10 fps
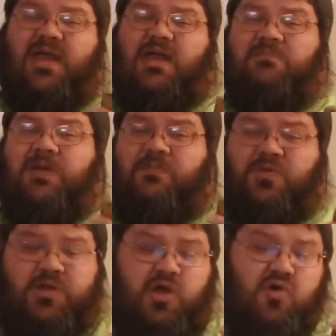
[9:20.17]
and
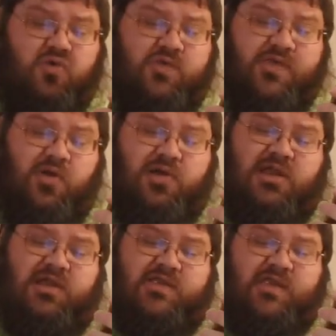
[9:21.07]
people know whose song it
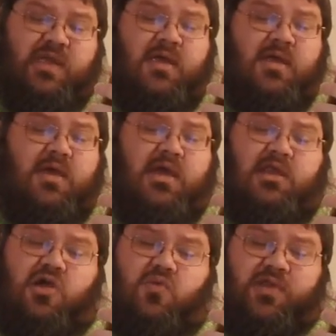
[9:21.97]
is
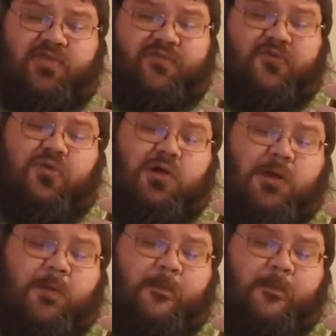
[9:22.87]
and know what it's for.